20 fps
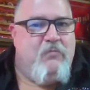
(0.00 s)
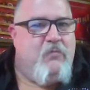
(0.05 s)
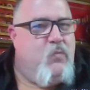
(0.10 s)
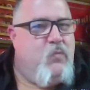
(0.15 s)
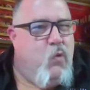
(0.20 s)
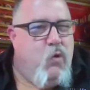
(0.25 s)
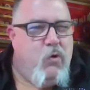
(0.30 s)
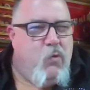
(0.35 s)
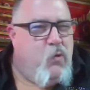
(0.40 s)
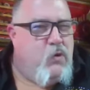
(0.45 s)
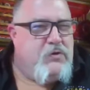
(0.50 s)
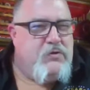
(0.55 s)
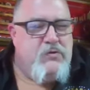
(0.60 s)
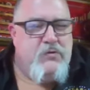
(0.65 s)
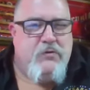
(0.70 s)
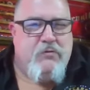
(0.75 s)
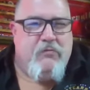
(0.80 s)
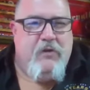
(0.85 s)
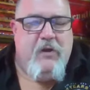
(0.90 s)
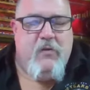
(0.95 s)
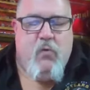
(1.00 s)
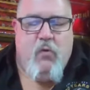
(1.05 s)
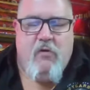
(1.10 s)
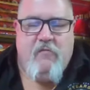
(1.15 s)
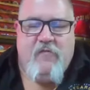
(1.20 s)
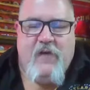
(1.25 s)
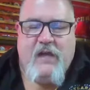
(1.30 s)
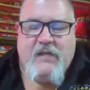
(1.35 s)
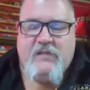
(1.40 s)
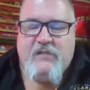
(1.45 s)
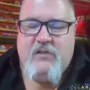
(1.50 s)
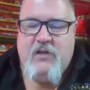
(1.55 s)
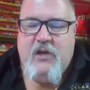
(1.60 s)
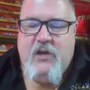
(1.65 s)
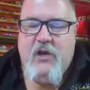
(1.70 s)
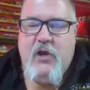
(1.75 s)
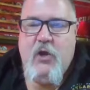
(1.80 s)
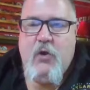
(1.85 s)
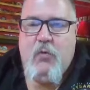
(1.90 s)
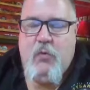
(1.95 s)
World War II Korean War vets.
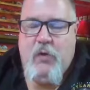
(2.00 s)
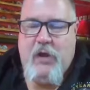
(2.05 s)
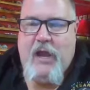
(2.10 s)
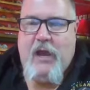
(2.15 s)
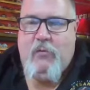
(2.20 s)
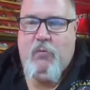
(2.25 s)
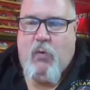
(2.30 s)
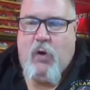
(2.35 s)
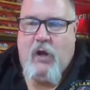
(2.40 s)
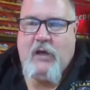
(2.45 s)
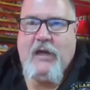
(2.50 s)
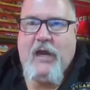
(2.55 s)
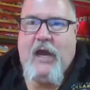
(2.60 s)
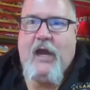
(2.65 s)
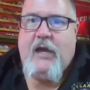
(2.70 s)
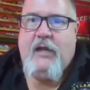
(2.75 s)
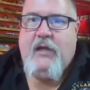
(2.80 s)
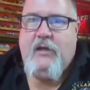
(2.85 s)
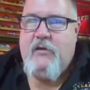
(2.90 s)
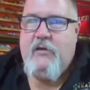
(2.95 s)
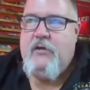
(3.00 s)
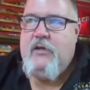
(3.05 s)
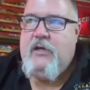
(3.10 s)
We had one guy